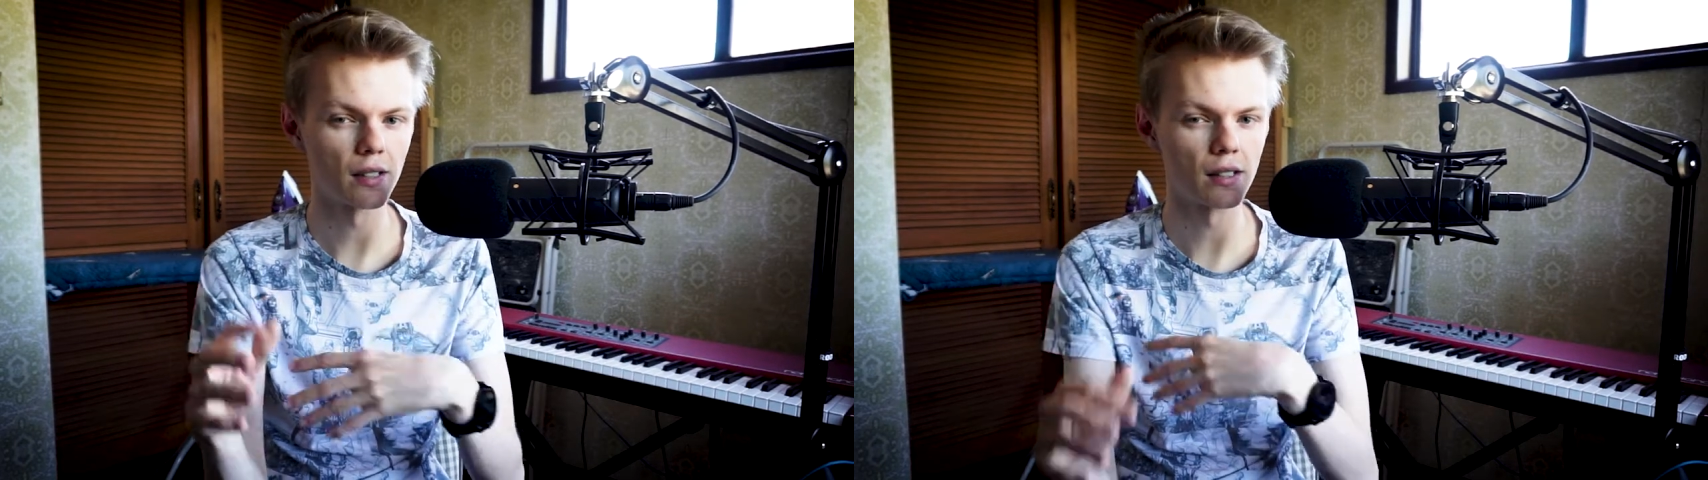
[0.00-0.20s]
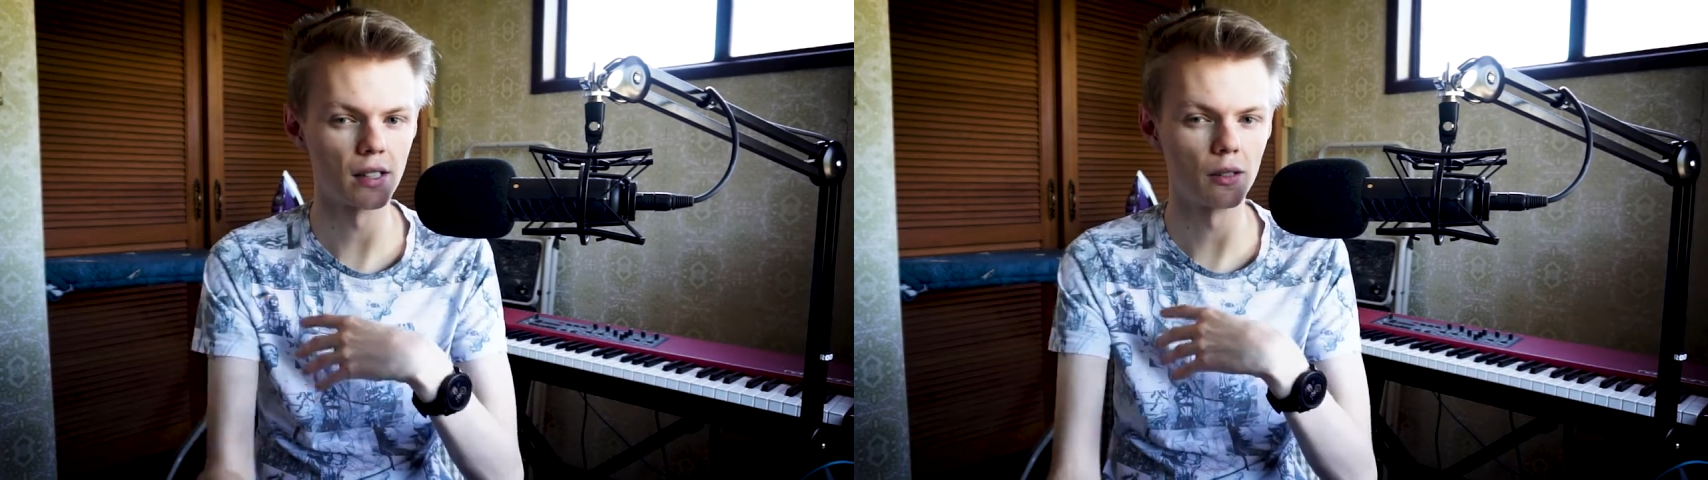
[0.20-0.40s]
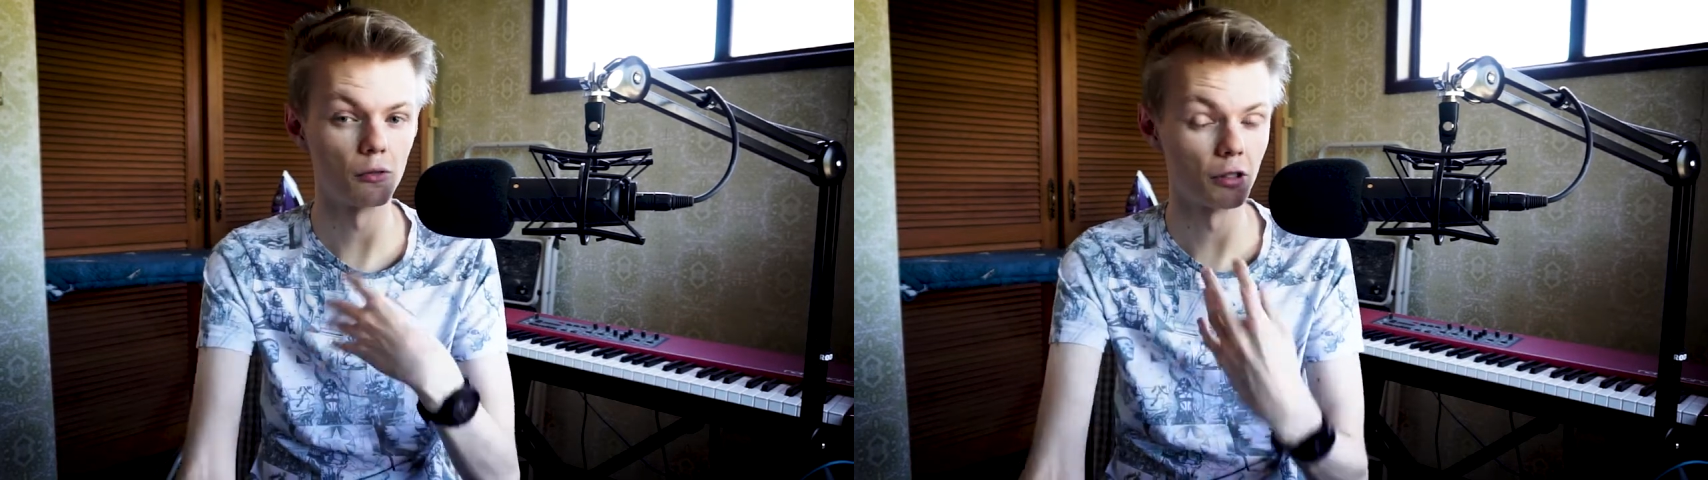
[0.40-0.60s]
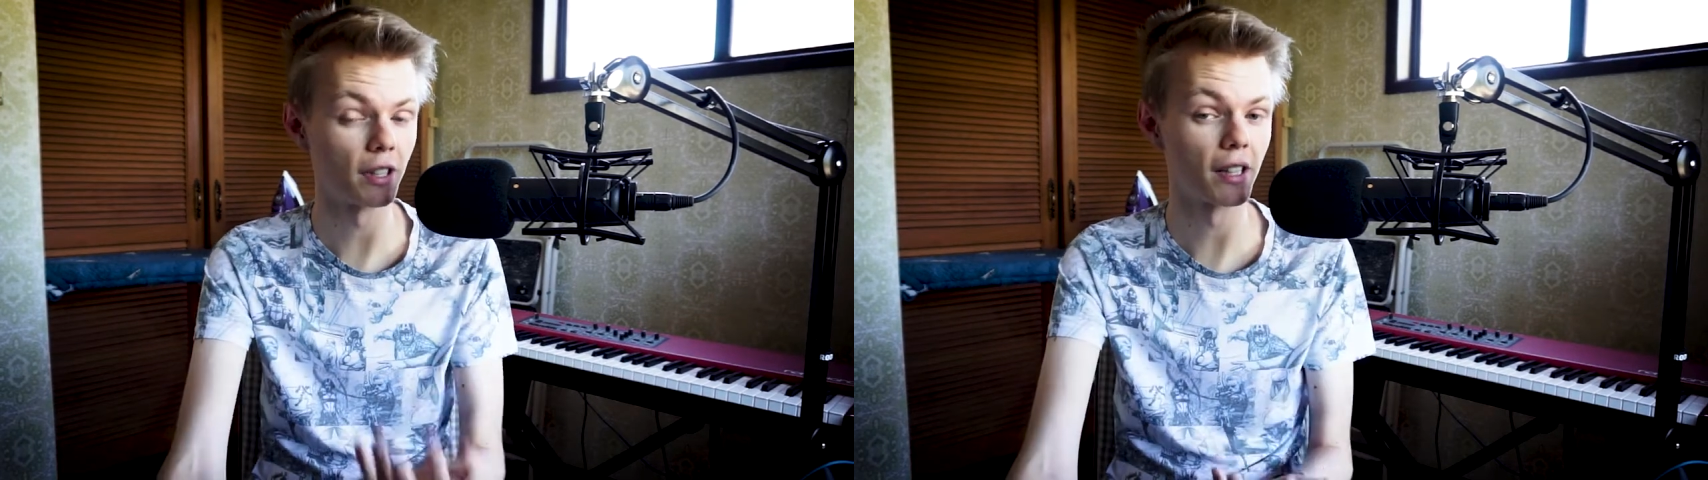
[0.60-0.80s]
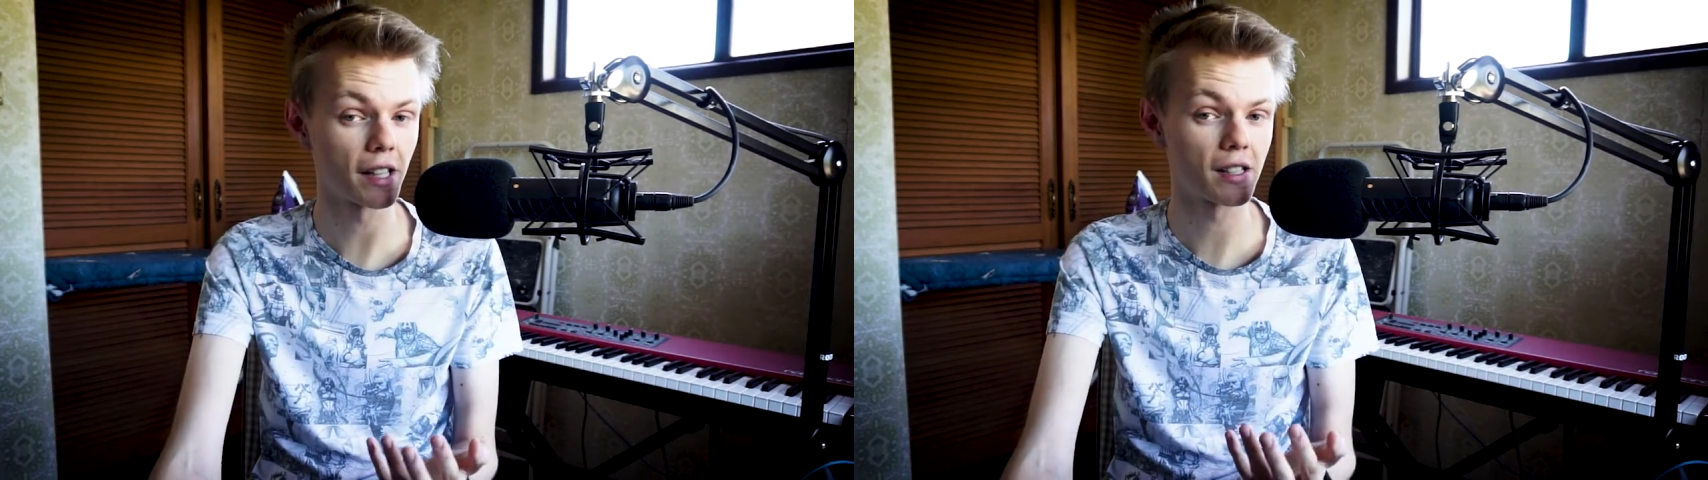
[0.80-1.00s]
that he
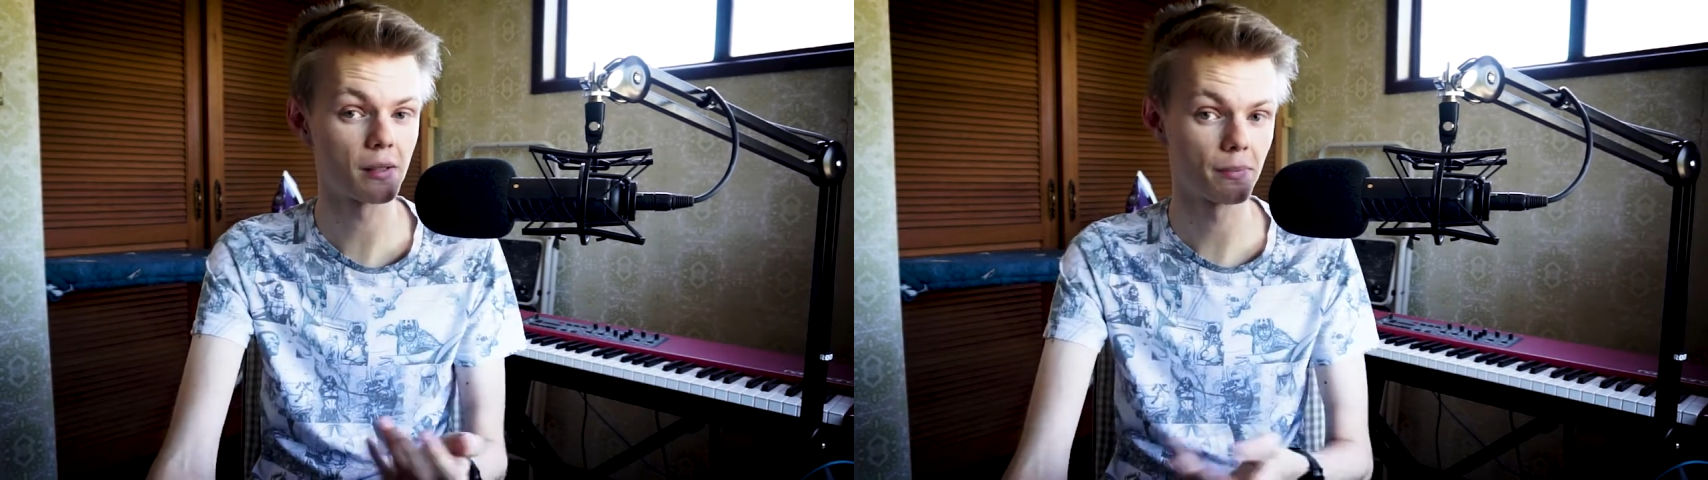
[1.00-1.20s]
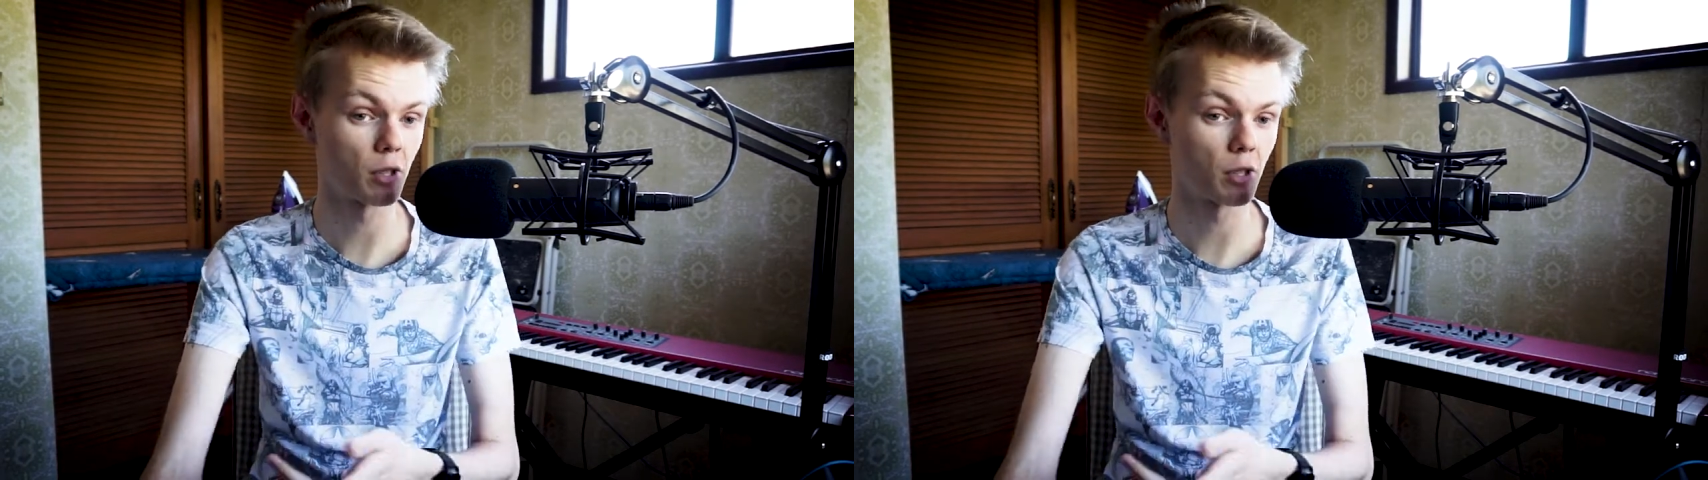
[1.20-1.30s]
really likes